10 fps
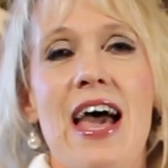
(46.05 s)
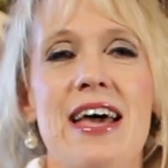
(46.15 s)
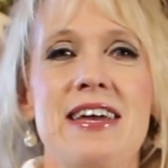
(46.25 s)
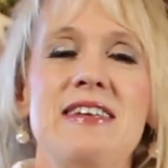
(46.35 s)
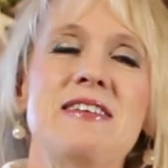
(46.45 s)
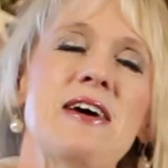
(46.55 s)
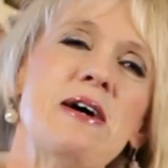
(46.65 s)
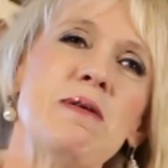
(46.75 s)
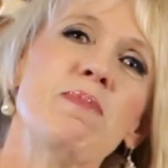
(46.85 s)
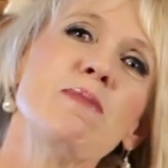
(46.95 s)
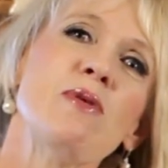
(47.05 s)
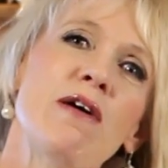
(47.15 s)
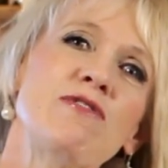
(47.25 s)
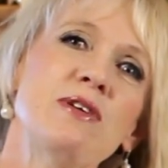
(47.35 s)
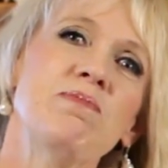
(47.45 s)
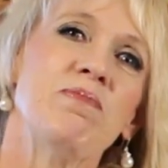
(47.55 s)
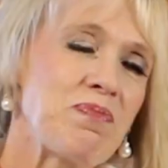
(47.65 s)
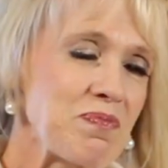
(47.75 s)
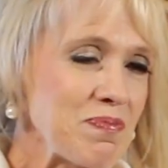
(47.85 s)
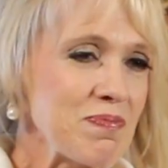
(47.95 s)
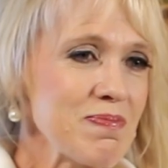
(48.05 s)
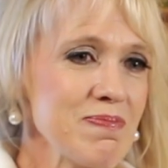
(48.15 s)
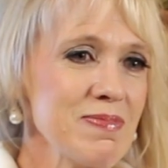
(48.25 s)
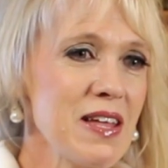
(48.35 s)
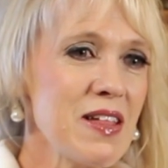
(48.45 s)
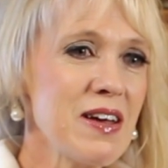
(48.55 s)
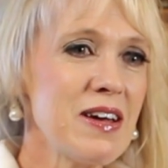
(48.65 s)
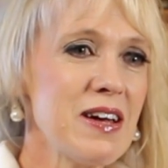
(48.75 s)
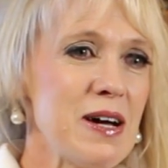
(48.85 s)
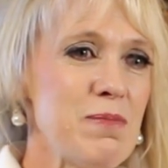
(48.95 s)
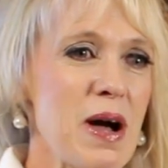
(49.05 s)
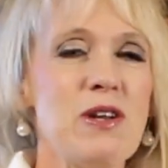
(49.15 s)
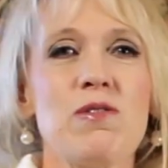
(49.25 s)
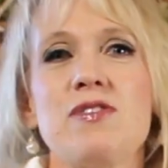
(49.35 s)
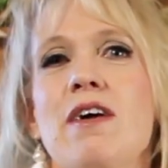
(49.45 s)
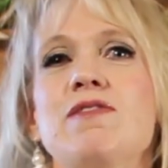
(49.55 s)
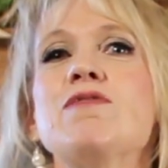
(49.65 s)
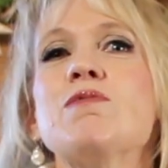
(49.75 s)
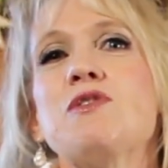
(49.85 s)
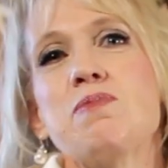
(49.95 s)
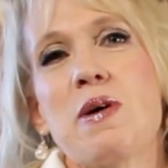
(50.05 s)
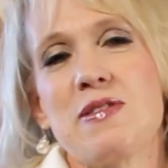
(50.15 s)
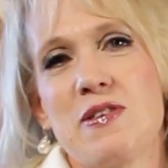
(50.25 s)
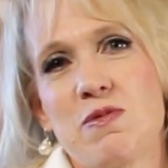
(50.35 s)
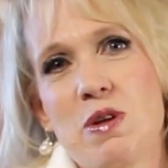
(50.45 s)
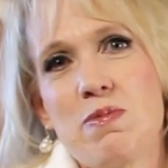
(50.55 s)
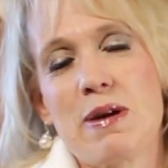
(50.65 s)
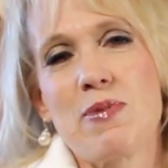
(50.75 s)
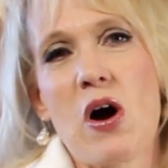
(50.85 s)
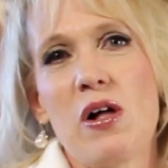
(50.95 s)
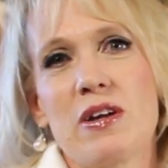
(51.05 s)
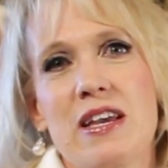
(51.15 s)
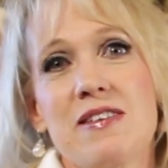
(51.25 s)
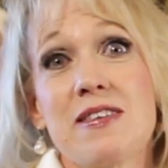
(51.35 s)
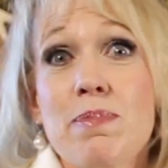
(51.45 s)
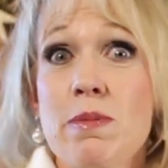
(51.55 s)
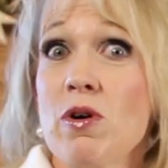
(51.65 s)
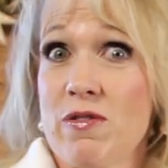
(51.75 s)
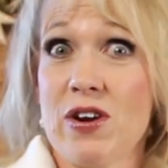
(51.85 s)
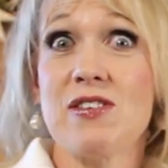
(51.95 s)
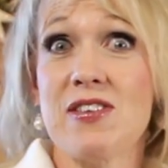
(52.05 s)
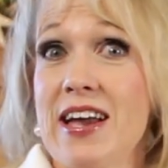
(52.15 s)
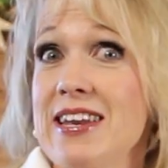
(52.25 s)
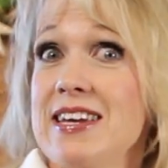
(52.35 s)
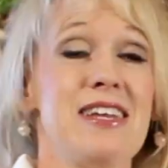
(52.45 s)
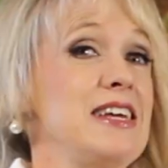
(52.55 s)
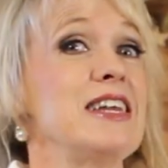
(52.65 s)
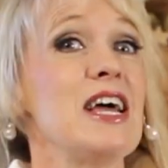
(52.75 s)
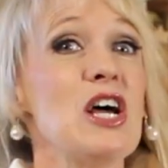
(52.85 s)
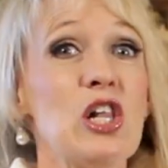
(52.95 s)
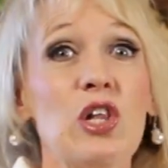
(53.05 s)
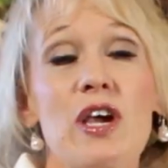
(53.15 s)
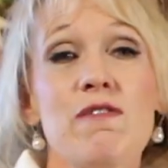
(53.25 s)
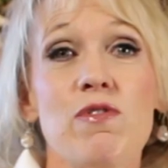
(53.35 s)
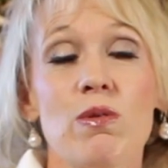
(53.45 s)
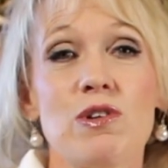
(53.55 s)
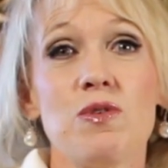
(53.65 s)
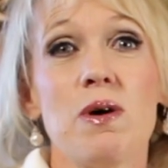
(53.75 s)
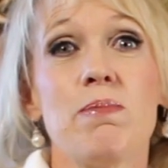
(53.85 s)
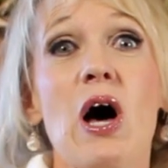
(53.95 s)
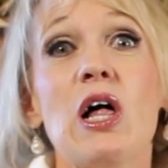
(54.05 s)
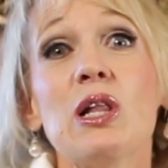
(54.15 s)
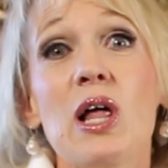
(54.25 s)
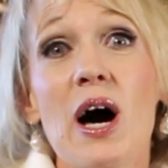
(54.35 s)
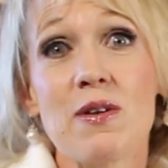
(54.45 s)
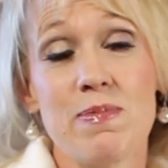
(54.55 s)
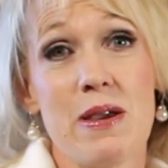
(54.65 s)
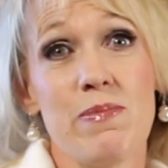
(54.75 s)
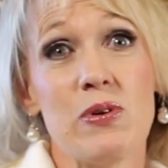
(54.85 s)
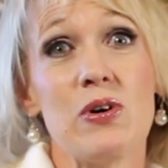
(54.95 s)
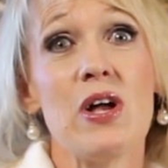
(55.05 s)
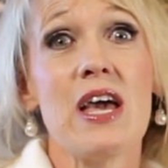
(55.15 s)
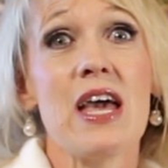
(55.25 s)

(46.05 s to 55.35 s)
and people often, I notice they have different responses when you bring up the holidays. Some people are very excited and looking forward to it, but a lot of people